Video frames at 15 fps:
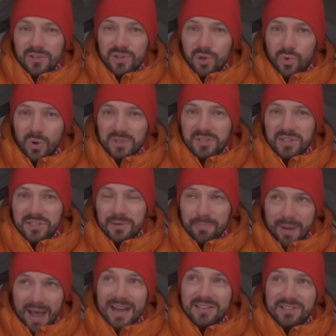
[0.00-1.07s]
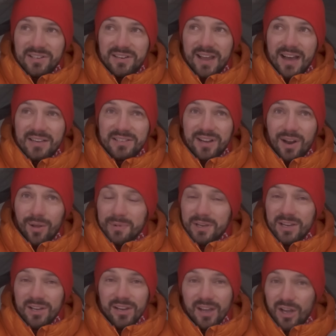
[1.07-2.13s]
So the quilt system passed the test, and I'll
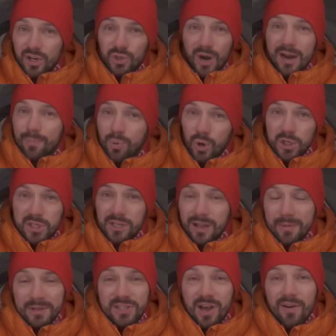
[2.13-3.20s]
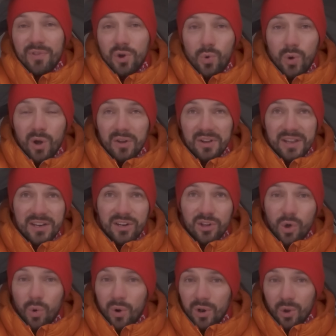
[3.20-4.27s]
be trying to push the limits of the quilt into
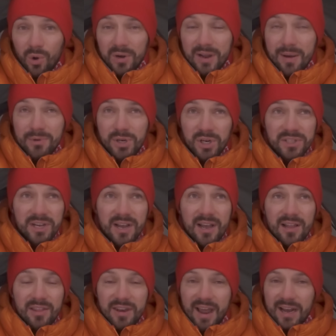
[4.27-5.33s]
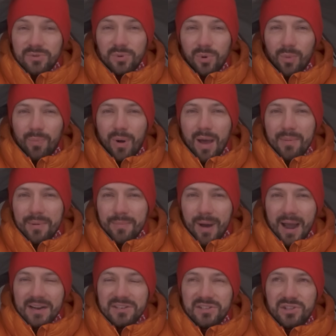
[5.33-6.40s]
lower and lower temperatures. The next one will probably be
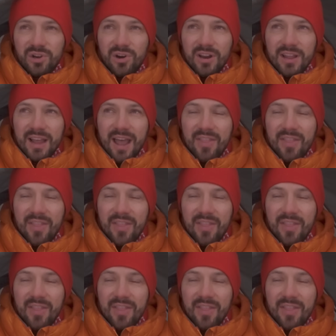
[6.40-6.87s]
minus 30,